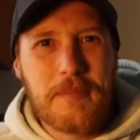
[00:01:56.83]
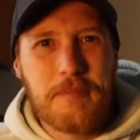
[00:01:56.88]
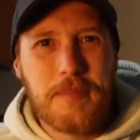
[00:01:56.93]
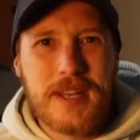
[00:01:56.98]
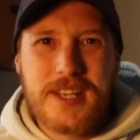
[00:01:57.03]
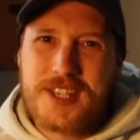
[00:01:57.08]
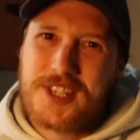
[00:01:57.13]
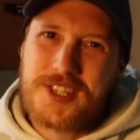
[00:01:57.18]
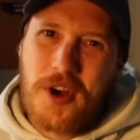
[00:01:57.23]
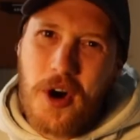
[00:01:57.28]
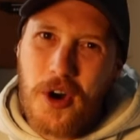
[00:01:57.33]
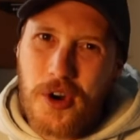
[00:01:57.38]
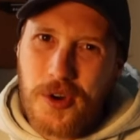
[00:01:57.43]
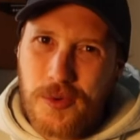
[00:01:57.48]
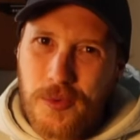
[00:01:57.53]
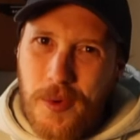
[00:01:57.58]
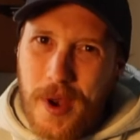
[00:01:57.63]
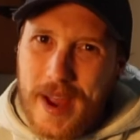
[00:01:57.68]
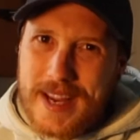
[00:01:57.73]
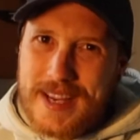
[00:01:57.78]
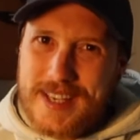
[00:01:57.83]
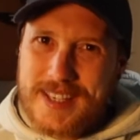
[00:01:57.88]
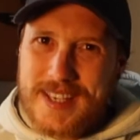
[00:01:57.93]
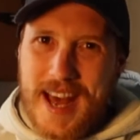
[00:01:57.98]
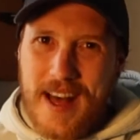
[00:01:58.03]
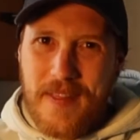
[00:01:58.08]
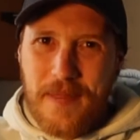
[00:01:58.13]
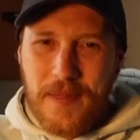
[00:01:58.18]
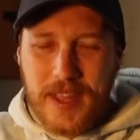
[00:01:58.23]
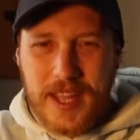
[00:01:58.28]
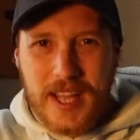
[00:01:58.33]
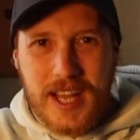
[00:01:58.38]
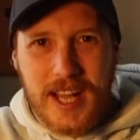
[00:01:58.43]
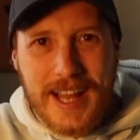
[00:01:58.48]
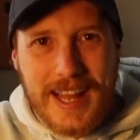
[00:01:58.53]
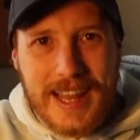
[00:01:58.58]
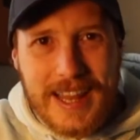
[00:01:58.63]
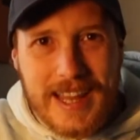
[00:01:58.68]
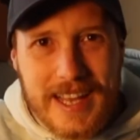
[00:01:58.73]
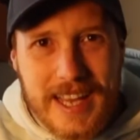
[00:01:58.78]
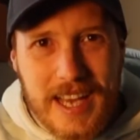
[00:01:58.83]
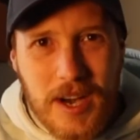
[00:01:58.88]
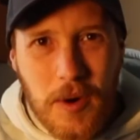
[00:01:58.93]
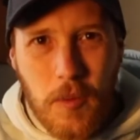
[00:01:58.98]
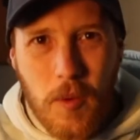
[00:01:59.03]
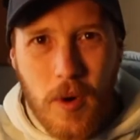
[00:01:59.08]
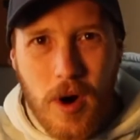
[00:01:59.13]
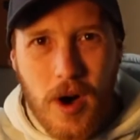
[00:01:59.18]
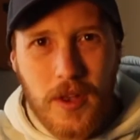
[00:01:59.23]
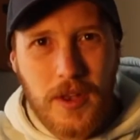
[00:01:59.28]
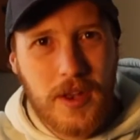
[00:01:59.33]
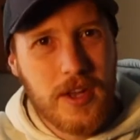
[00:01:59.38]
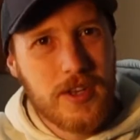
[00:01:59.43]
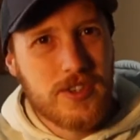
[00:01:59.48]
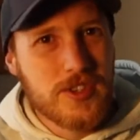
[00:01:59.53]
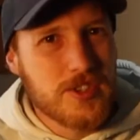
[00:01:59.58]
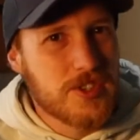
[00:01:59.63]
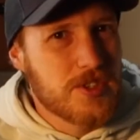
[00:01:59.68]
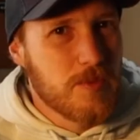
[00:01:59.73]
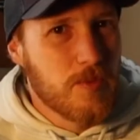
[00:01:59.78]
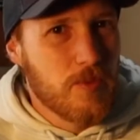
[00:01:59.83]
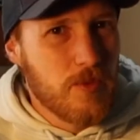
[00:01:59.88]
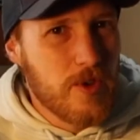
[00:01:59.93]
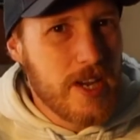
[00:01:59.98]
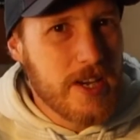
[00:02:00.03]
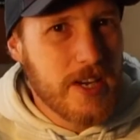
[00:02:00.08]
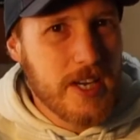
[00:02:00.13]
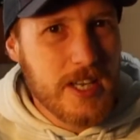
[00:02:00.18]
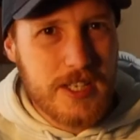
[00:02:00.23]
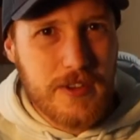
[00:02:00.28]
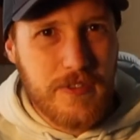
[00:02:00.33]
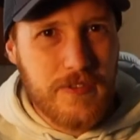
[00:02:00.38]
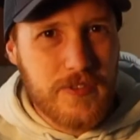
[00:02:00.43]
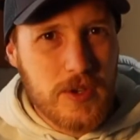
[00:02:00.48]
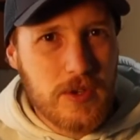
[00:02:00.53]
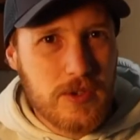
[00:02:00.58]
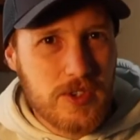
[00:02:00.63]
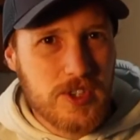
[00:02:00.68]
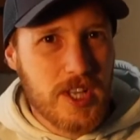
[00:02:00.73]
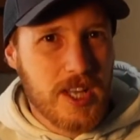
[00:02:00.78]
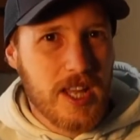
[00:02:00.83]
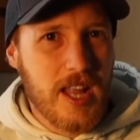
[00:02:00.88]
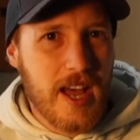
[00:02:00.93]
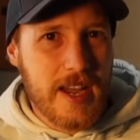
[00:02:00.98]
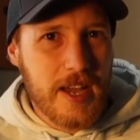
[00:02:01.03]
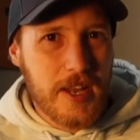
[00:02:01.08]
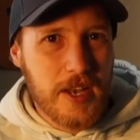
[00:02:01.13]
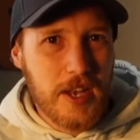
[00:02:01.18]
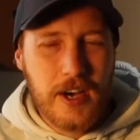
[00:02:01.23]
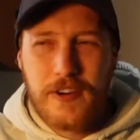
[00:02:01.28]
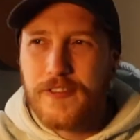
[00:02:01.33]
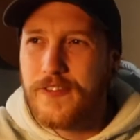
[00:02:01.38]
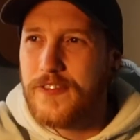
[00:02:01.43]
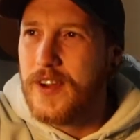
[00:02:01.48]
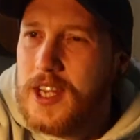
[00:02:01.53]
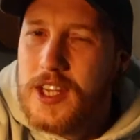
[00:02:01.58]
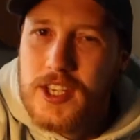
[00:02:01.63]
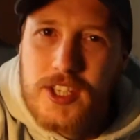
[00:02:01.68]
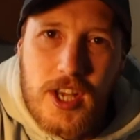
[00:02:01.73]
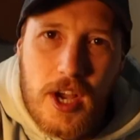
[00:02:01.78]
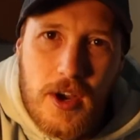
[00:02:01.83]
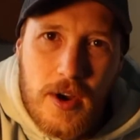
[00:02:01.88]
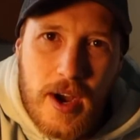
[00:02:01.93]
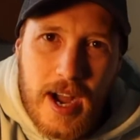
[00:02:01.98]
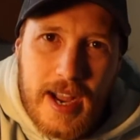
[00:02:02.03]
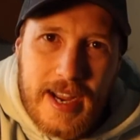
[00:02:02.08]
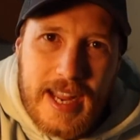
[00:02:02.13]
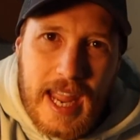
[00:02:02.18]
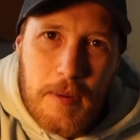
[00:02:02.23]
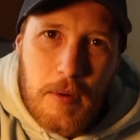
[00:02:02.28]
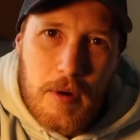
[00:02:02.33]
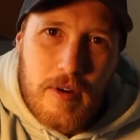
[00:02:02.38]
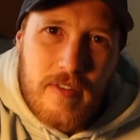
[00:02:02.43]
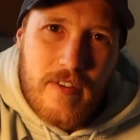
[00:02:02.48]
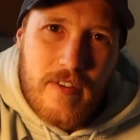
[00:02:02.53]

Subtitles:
but it's not great, and the clear one doesn't really diffuse the light enough. So I came up with a